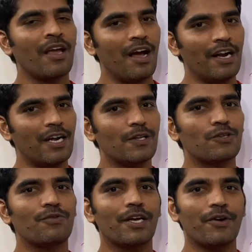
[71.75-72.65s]
And also
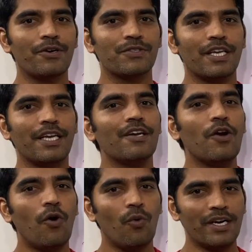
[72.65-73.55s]
we are going to see
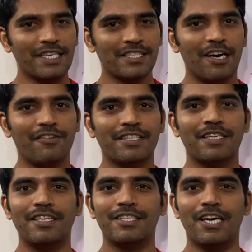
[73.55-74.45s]
what is
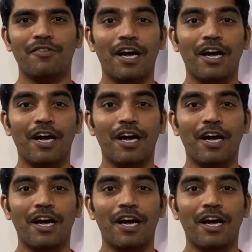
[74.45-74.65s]
starvation in Java